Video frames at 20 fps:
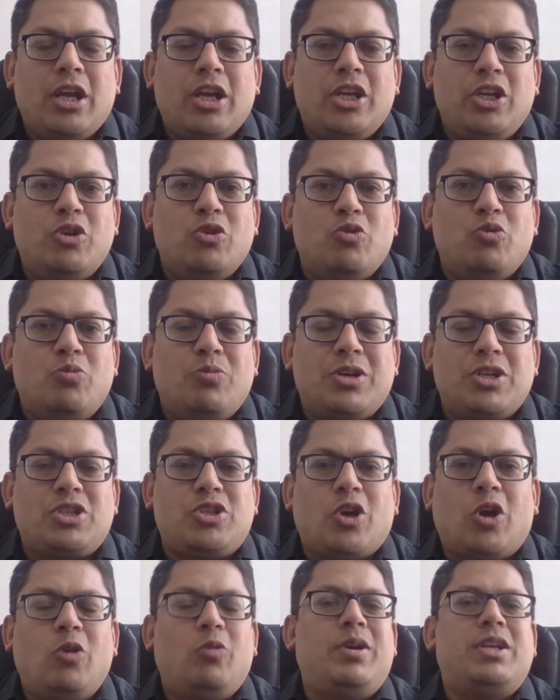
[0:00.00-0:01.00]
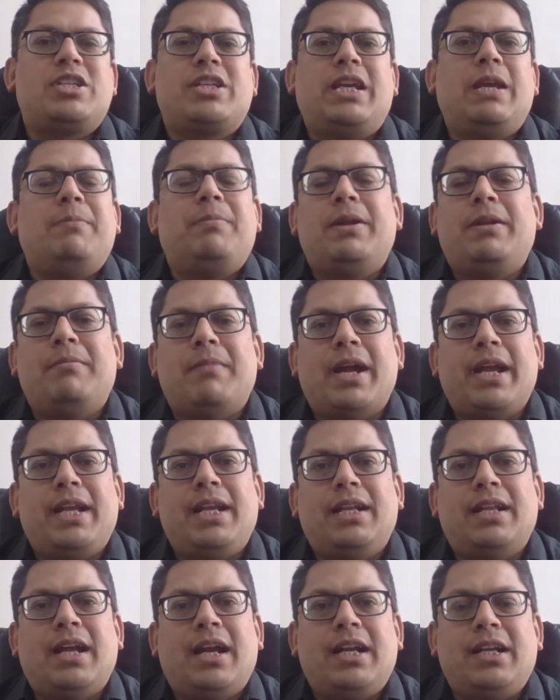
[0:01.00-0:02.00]
You must always keep in
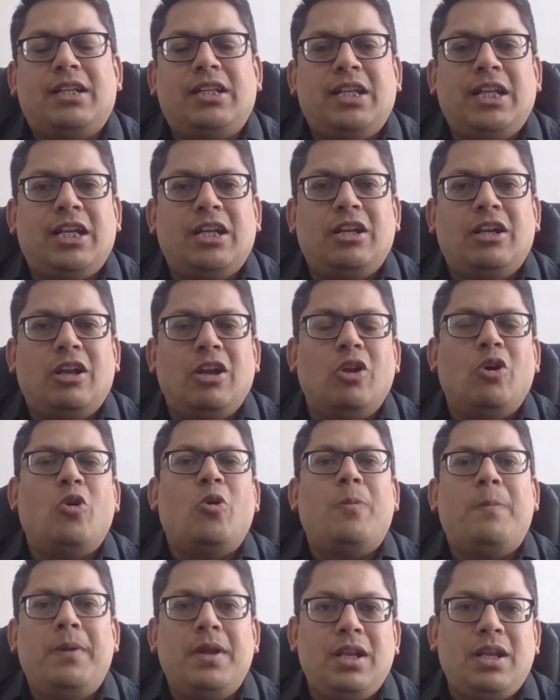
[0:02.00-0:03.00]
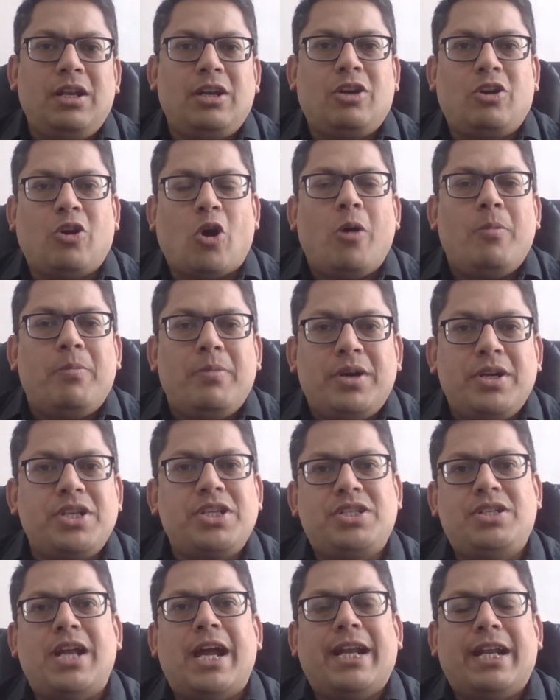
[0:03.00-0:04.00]
mind that the global
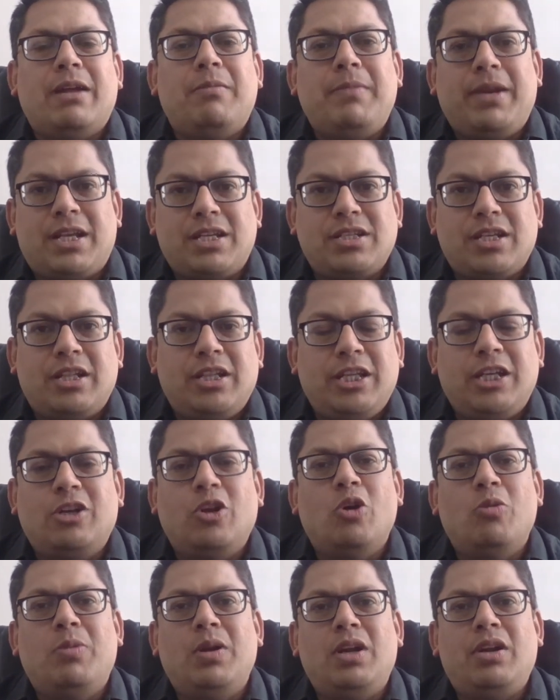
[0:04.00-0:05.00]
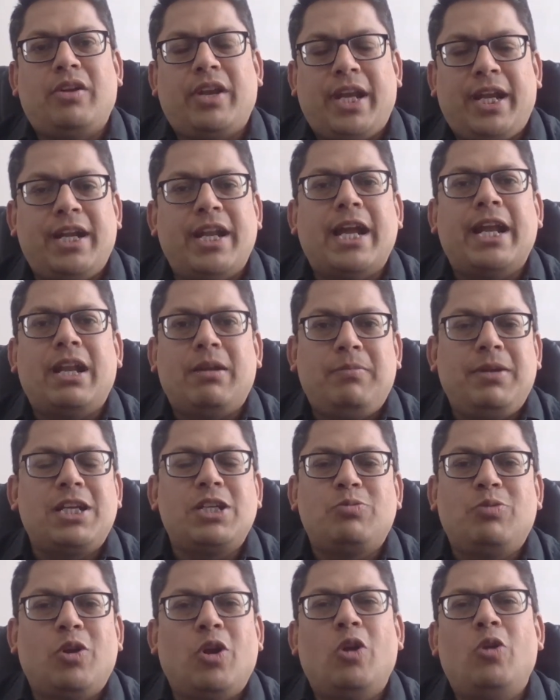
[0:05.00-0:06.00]
commerce dynamics and the global trade
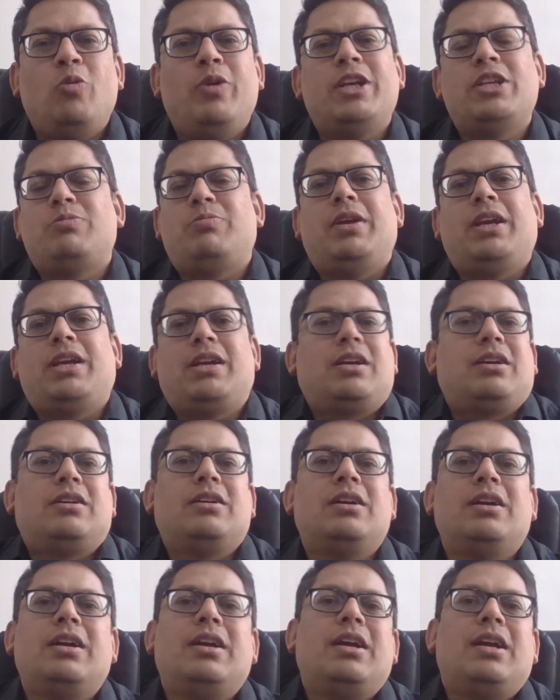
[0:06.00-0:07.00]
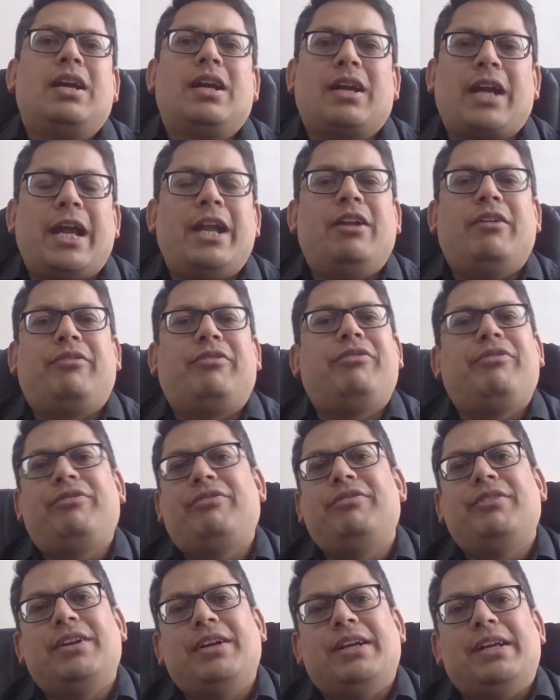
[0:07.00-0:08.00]
dynamics will always make kind
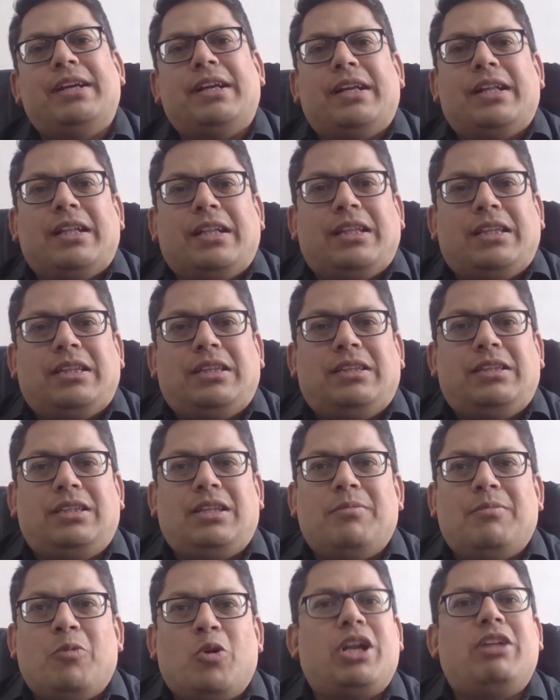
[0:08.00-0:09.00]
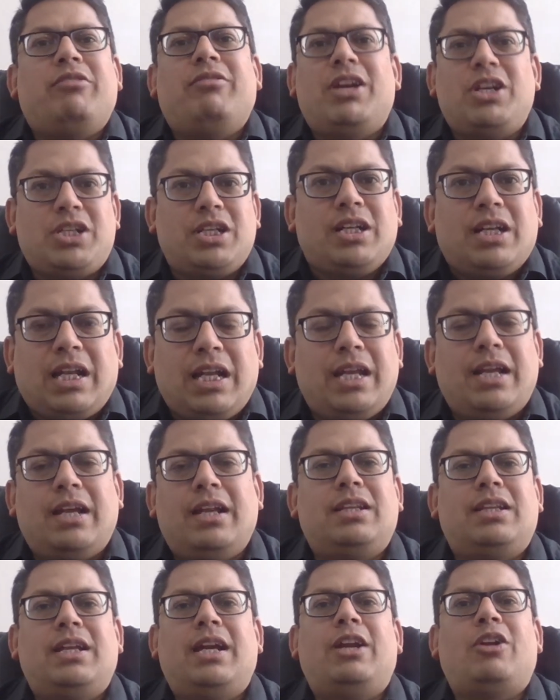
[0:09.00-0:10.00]
of the motivation clear
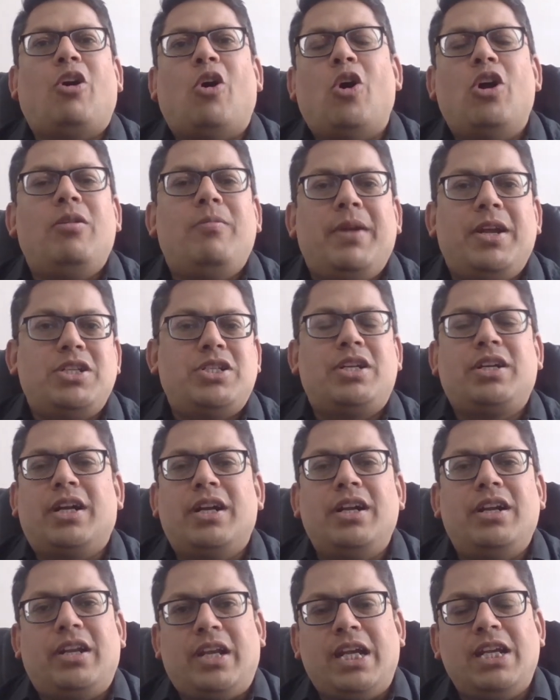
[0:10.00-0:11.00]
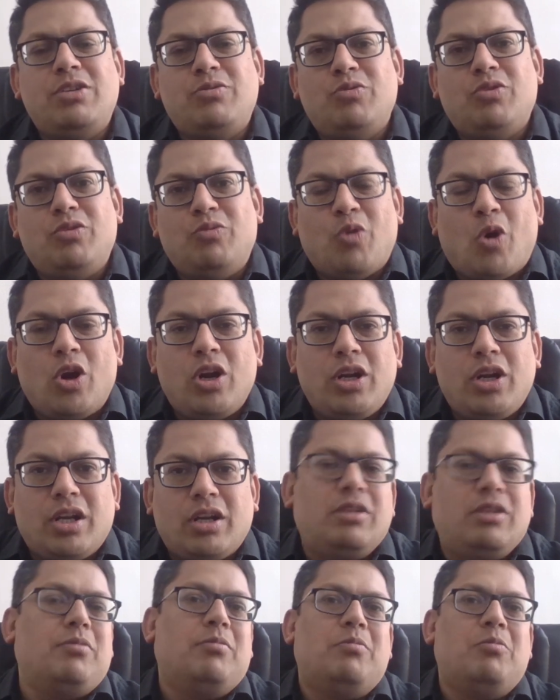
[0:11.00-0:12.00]
that all major countries would want
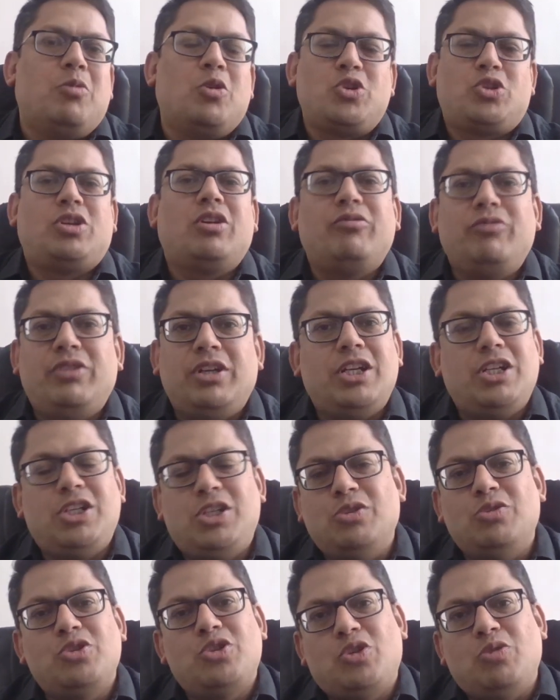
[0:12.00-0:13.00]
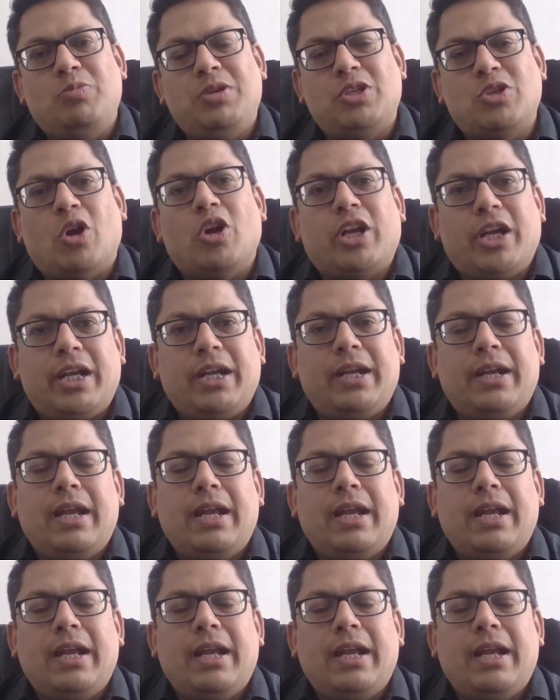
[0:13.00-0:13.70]
most of the issues to be sorted.